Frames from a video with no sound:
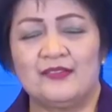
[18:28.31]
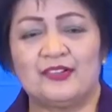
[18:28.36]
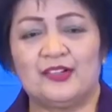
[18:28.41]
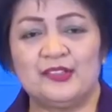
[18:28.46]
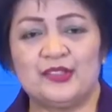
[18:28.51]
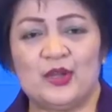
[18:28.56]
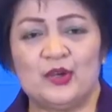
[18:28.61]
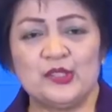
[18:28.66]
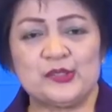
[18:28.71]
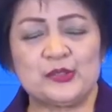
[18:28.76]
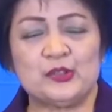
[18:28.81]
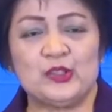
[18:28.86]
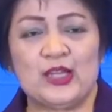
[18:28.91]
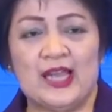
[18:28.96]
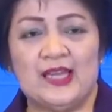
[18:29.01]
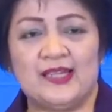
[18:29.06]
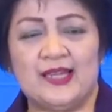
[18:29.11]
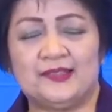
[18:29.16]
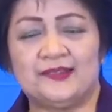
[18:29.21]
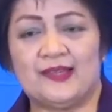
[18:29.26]
For those who
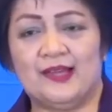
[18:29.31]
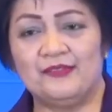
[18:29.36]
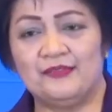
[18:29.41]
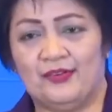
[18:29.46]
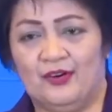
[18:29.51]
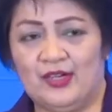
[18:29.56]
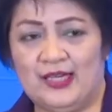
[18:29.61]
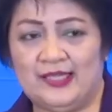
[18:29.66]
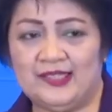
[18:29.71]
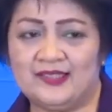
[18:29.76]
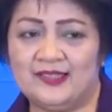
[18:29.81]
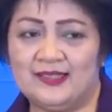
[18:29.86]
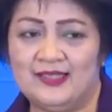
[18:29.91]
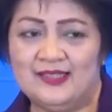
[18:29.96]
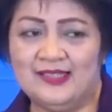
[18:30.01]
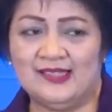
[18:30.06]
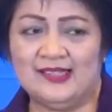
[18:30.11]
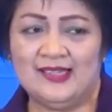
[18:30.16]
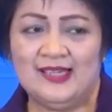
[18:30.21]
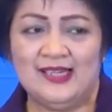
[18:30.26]
cannot avoid
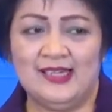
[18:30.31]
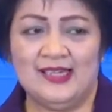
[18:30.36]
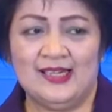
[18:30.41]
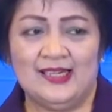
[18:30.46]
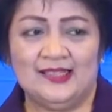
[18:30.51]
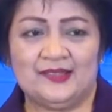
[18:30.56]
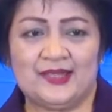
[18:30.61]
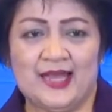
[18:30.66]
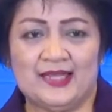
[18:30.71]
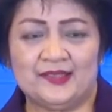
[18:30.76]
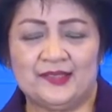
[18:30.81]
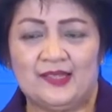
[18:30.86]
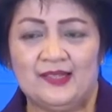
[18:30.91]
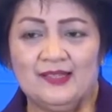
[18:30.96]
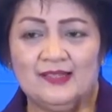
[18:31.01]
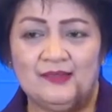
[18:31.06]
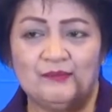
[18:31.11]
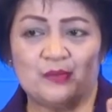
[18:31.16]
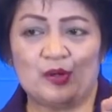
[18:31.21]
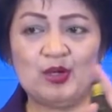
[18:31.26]
that
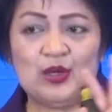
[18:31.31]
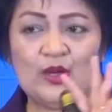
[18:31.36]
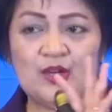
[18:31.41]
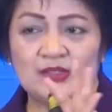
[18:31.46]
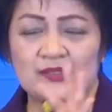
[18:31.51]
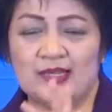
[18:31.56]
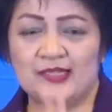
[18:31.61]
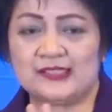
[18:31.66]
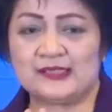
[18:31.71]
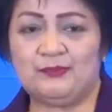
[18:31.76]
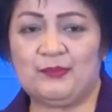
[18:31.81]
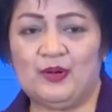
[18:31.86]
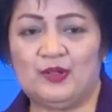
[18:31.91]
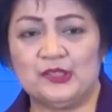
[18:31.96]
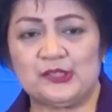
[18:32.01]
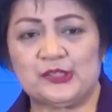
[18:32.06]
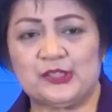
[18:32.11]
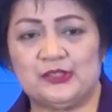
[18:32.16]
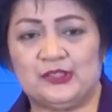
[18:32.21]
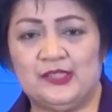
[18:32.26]
prolonged
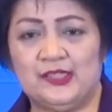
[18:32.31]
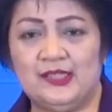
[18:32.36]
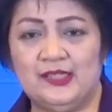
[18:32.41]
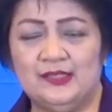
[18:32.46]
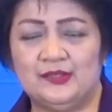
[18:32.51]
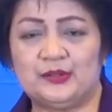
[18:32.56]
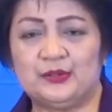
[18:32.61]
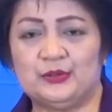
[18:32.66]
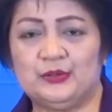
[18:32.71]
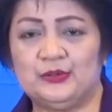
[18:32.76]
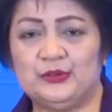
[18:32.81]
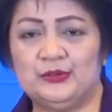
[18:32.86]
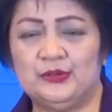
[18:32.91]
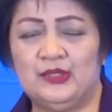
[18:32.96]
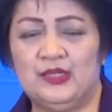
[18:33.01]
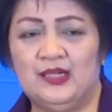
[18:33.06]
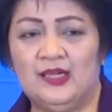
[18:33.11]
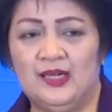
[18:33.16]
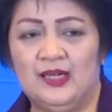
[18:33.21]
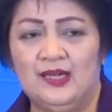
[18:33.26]
exposure
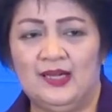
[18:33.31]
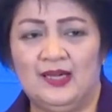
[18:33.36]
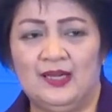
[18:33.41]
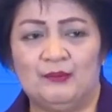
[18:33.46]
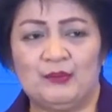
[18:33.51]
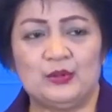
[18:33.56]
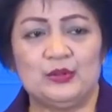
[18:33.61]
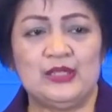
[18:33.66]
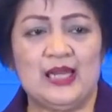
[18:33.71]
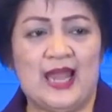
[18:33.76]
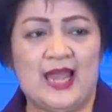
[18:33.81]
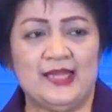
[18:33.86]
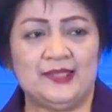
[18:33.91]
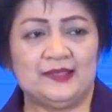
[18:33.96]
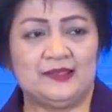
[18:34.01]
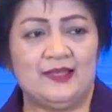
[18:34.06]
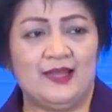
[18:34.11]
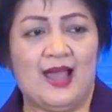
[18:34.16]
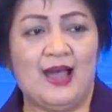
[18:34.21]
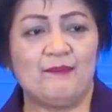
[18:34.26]
to blue
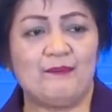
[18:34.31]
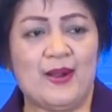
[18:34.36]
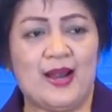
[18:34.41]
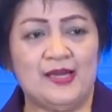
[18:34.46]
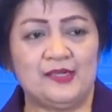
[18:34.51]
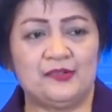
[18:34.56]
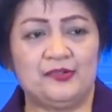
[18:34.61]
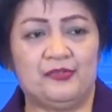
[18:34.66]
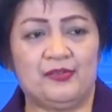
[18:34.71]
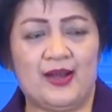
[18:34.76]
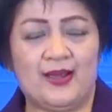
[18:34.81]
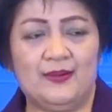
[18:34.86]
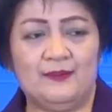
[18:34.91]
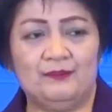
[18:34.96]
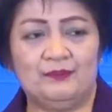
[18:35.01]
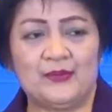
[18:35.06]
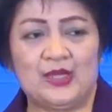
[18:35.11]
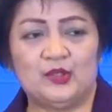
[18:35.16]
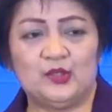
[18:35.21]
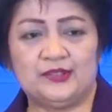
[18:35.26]
light, apart
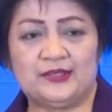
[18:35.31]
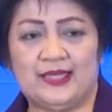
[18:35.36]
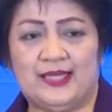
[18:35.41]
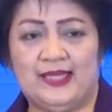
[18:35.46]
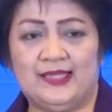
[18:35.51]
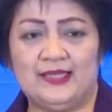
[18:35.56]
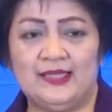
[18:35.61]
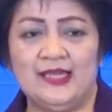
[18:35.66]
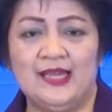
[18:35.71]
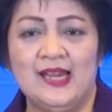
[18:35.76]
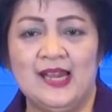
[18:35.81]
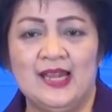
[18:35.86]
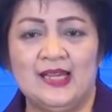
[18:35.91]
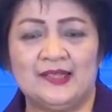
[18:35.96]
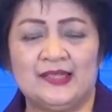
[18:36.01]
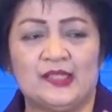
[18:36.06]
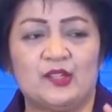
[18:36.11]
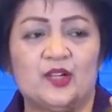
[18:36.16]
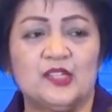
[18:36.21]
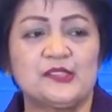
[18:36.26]
from lutein,
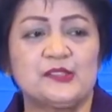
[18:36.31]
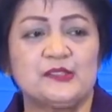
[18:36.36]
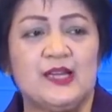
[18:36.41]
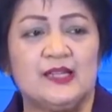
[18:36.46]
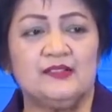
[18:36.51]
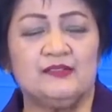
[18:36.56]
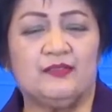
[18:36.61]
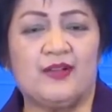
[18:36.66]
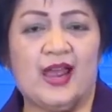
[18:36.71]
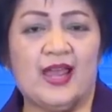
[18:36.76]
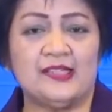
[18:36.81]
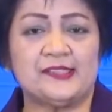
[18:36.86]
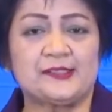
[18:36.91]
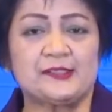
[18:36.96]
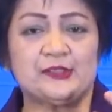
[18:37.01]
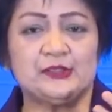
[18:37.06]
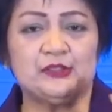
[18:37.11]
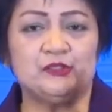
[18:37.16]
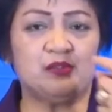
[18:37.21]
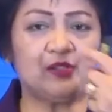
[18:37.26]
they're also
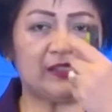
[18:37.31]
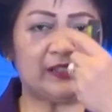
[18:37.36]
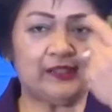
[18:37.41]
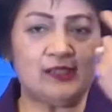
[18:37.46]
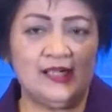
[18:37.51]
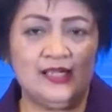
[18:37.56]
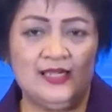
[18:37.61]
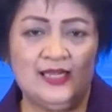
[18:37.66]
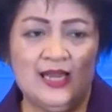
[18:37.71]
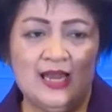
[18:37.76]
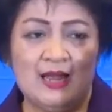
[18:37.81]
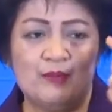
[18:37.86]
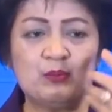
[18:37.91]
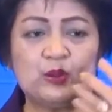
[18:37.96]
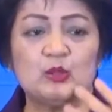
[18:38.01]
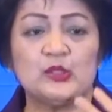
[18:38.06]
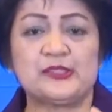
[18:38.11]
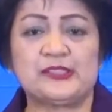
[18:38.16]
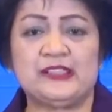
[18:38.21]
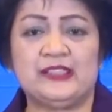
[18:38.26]
advised to wear
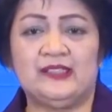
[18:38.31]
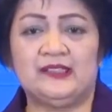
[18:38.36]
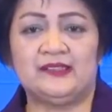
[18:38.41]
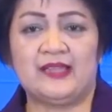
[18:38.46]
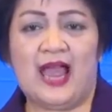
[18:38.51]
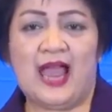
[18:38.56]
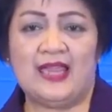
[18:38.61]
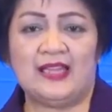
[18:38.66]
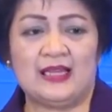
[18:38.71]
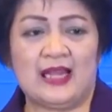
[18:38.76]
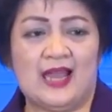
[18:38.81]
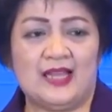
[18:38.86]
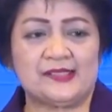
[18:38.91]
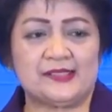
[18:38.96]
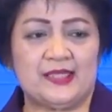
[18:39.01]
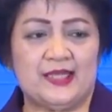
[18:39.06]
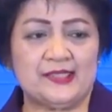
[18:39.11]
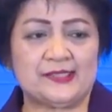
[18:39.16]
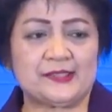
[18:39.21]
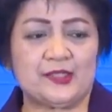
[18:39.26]
blue shield
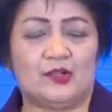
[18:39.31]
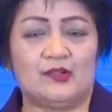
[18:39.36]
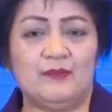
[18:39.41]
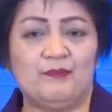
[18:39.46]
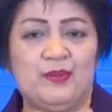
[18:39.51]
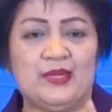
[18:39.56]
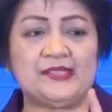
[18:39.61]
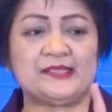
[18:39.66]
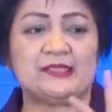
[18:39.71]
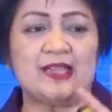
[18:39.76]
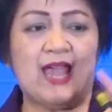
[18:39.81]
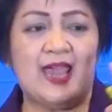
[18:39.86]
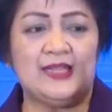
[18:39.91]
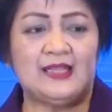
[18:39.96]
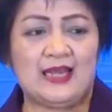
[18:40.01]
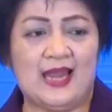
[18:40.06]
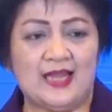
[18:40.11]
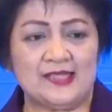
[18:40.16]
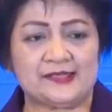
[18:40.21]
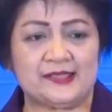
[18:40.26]
eyeglasses or PC
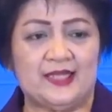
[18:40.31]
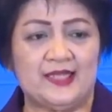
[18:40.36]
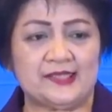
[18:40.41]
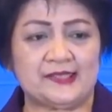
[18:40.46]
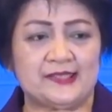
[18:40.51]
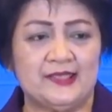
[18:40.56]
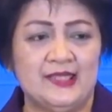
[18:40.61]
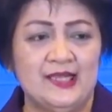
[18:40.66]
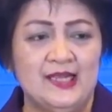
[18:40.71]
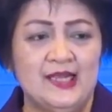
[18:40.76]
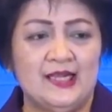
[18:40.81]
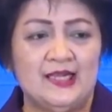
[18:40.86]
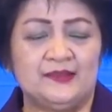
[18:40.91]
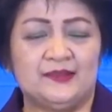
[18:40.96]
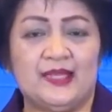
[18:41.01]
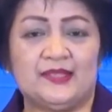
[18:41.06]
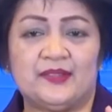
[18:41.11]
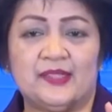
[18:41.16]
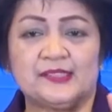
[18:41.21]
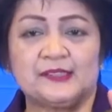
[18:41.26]
eyeglasses
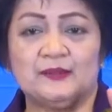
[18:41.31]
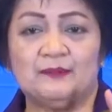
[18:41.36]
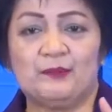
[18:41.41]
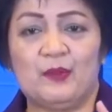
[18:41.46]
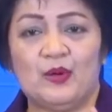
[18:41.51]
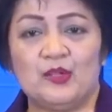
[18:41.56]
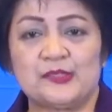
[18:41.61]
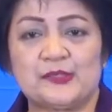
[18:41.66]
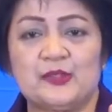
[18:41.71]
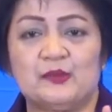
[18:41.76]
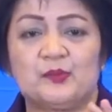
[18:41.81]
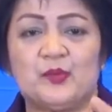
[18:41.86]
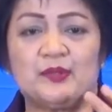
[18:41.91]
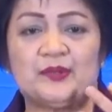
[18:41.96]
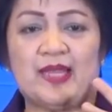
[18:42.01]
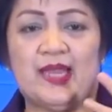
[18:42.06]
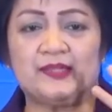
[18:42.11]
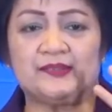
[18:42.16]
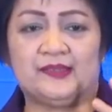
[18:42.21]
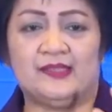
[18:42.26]
that is supposed to
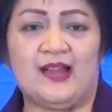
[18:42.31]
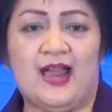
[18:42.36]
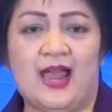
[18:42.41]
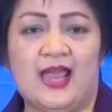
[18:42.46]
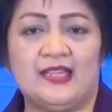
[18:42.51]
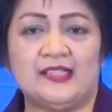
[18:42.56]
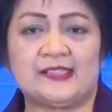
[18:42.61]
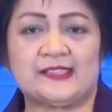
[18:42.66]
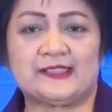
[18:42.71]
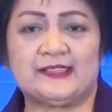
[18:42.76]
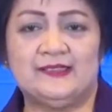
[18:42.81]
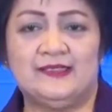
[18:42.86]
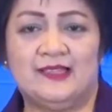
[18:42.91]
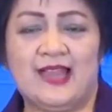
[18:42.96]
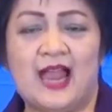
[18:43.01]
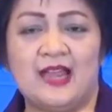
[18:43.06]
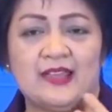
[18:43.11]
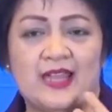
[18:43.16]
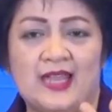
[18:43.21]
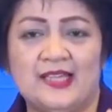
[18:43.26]
protect their eyes
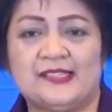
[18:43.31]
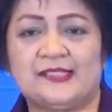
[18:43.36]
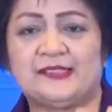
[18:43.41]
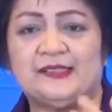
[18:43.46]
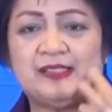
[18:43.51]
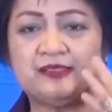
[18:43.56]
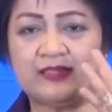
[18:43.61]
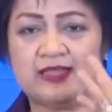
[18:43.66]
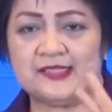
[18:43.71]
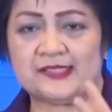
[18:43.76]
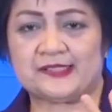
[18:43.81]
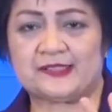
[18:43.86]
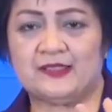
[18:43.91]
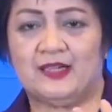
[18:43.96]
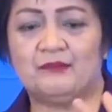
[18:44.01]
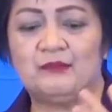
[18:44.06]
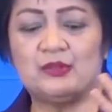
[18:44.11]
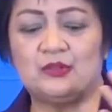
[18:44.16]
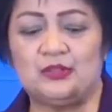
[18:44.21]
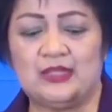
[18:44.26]
against the risk
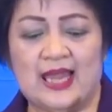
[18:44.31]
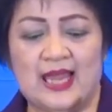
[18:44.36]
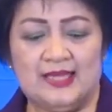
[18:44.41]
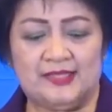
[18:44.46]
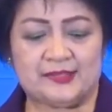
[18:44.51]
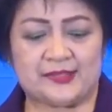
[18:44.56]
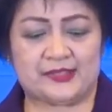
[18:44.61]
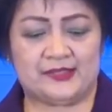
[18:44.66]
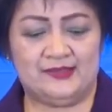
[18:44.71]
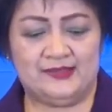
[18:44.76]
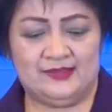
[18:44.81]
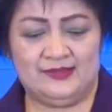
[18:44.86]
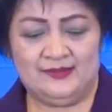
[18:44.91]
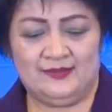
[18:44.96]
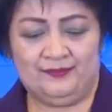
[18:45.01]
of blue light.